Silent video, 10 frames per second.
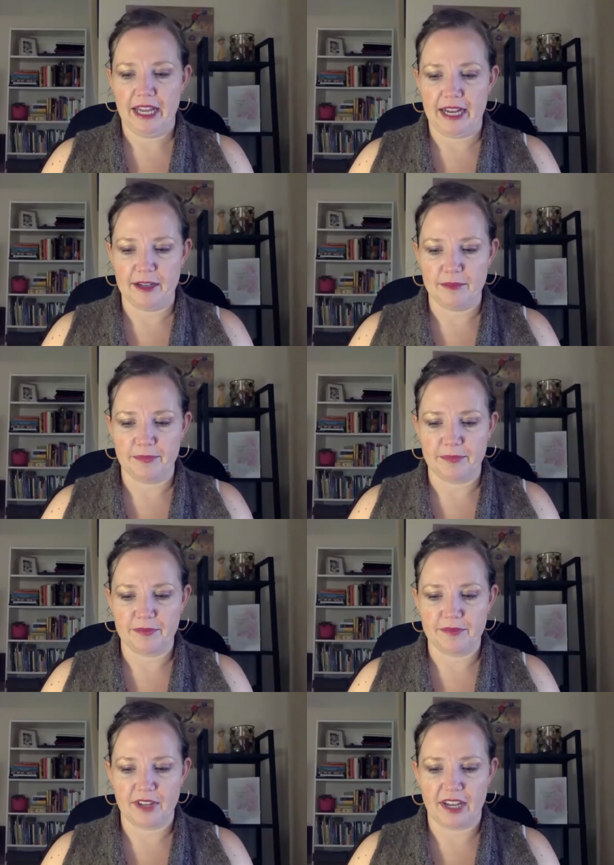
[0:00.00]

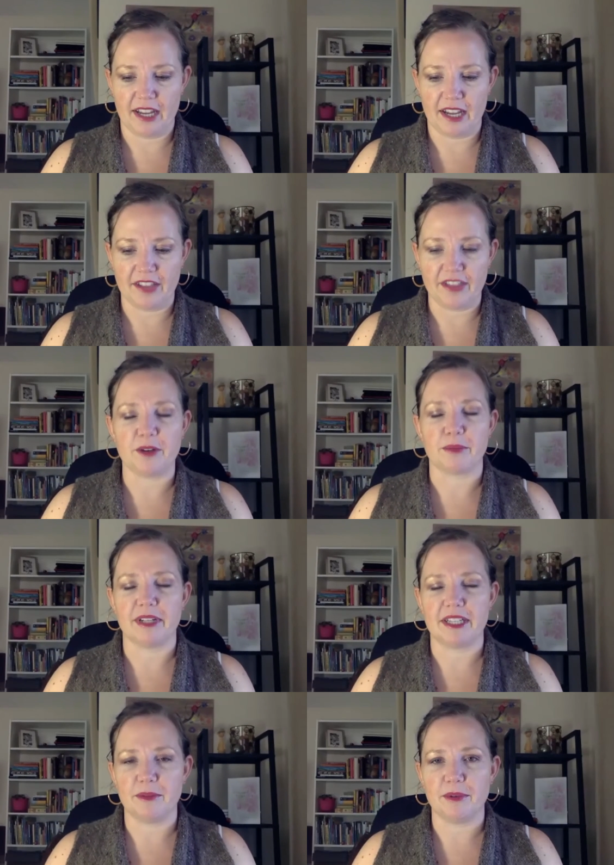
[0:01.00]
I think
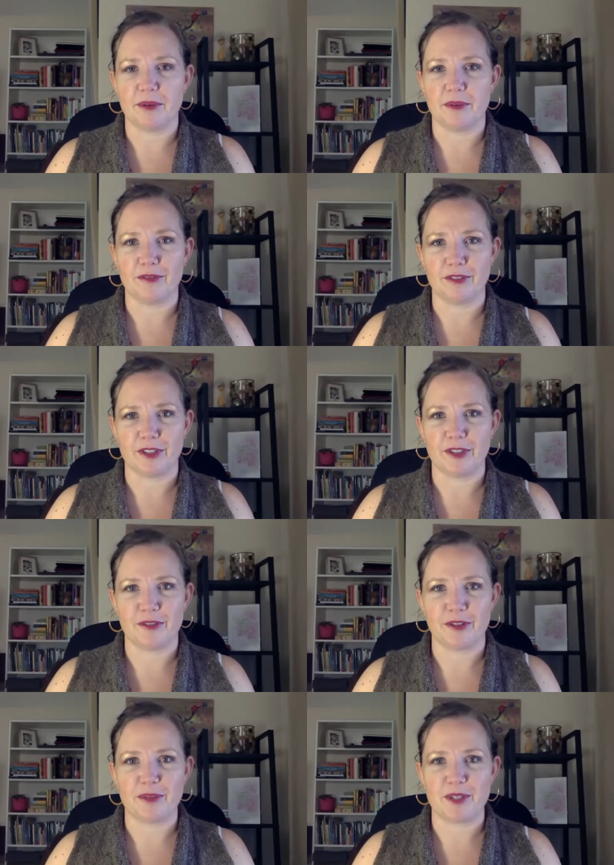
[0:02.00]
really what we've learned
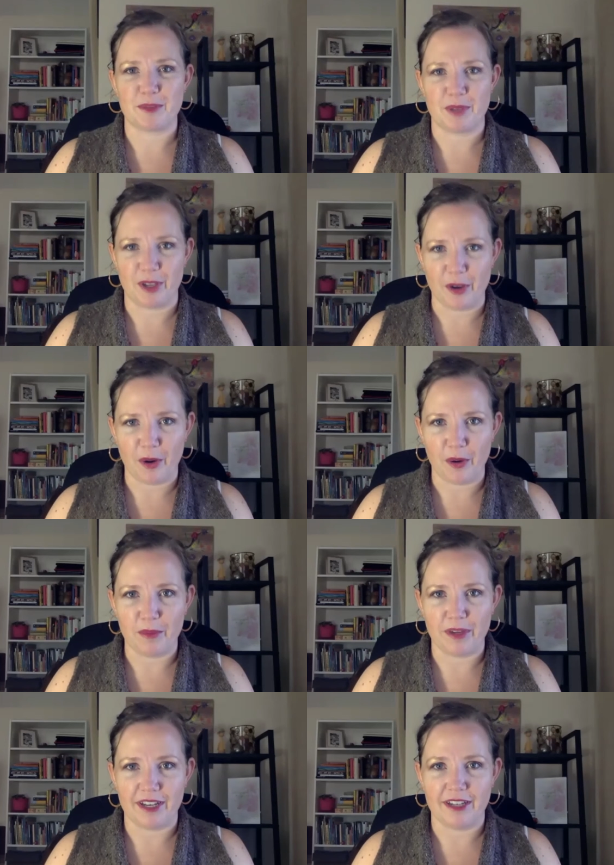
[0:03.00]
from just being home
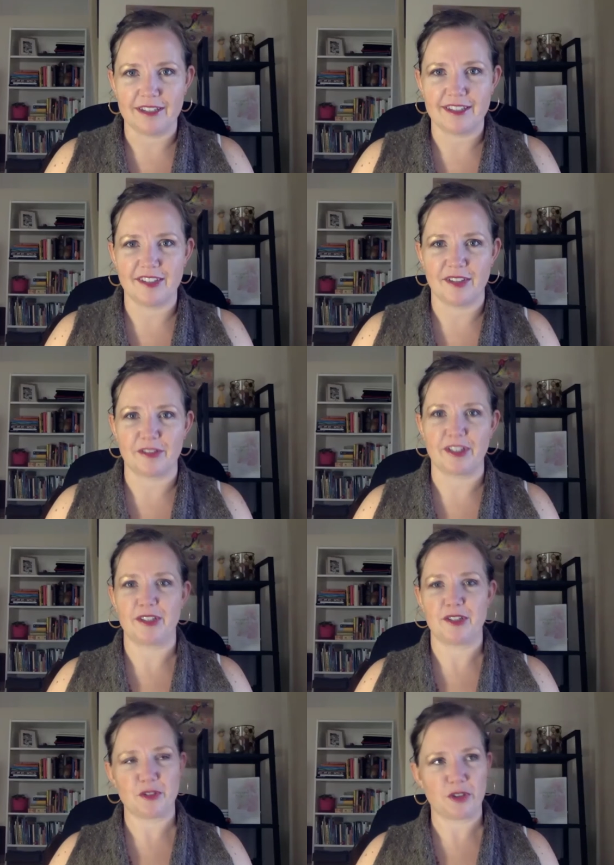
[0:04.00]
and suffering
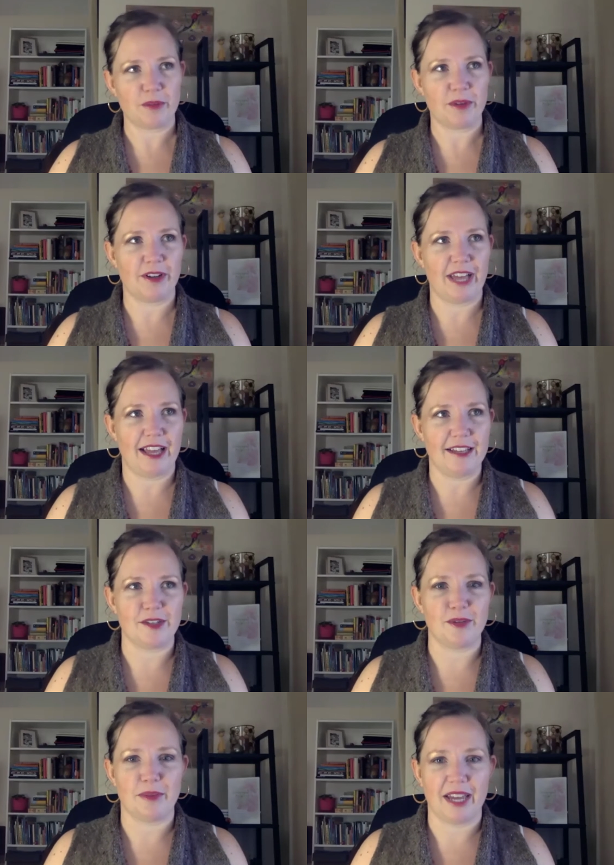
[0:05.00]
this trauma as
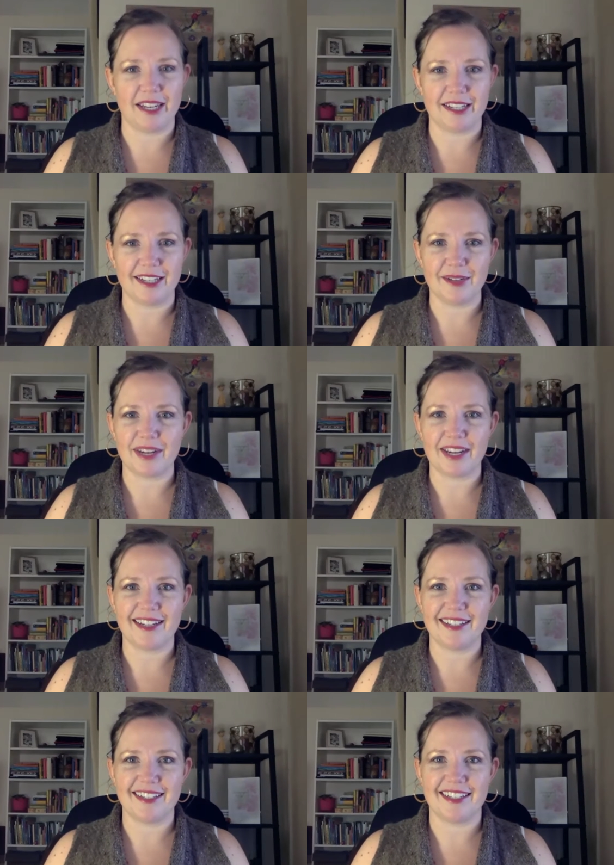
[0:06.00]
humanity,
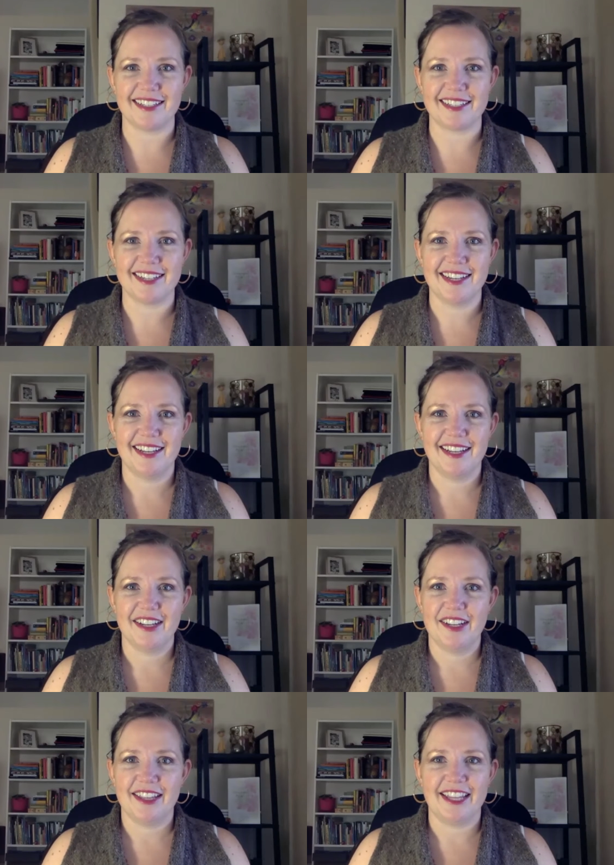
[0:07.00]
right? It's
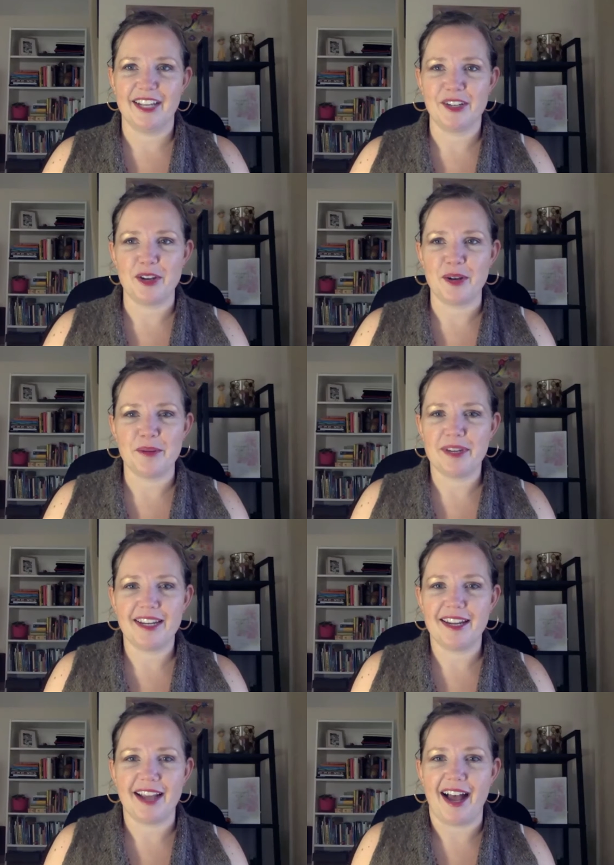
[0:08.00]

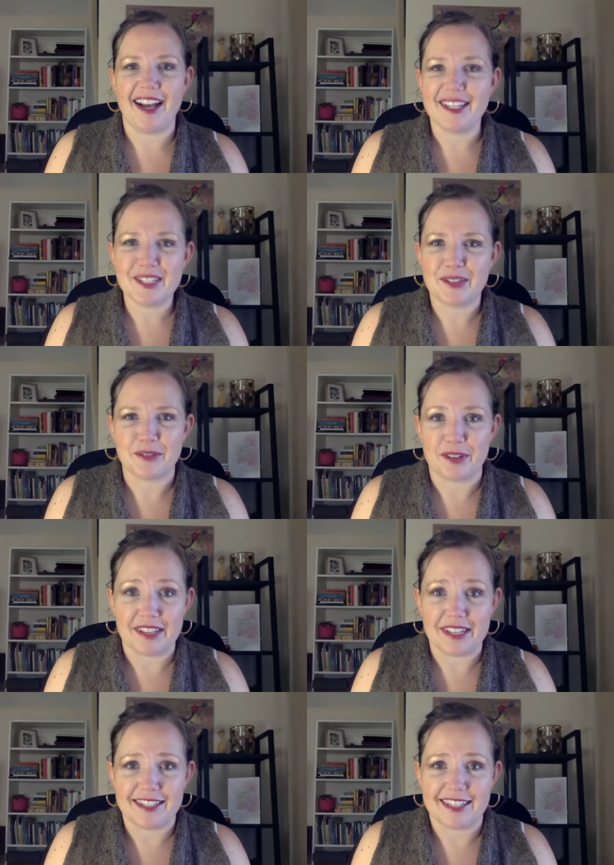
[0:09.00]
nobody asked for
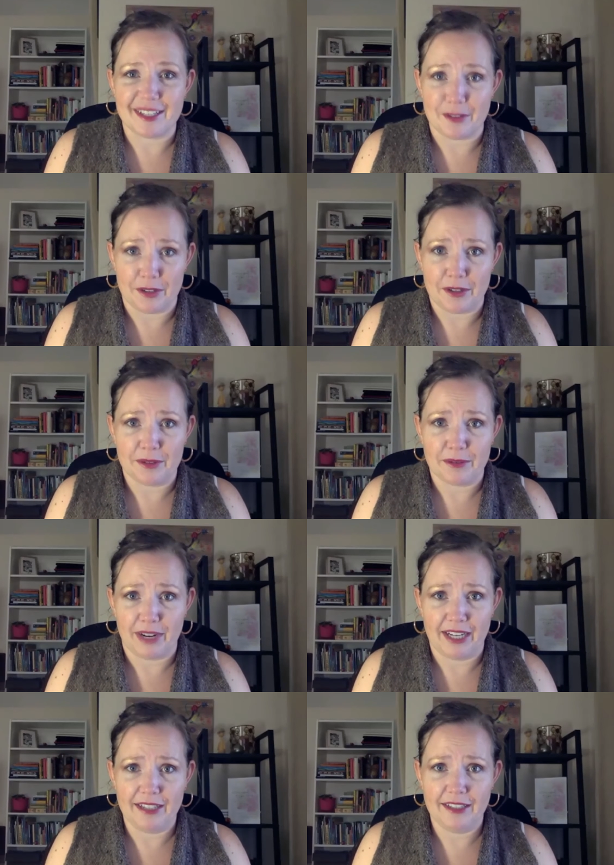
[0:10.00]
this either,
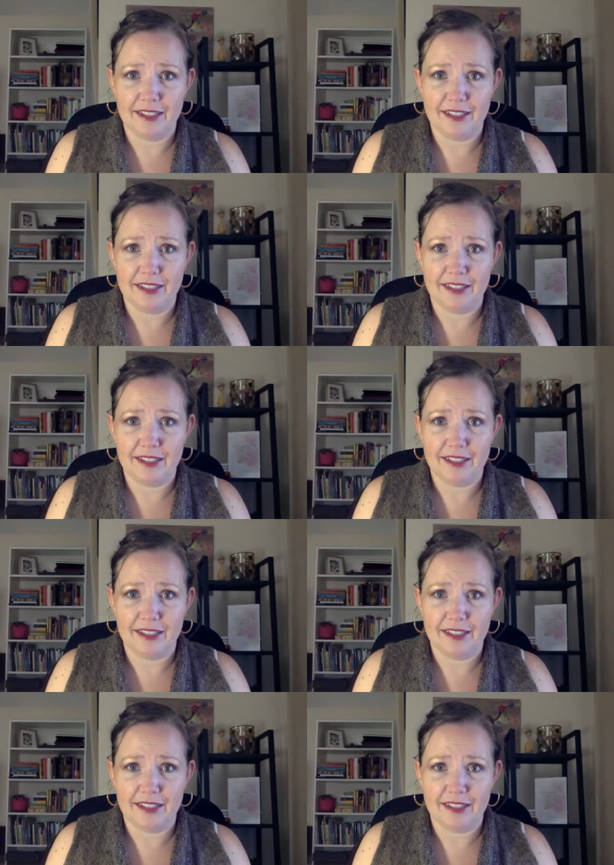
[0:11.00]
right?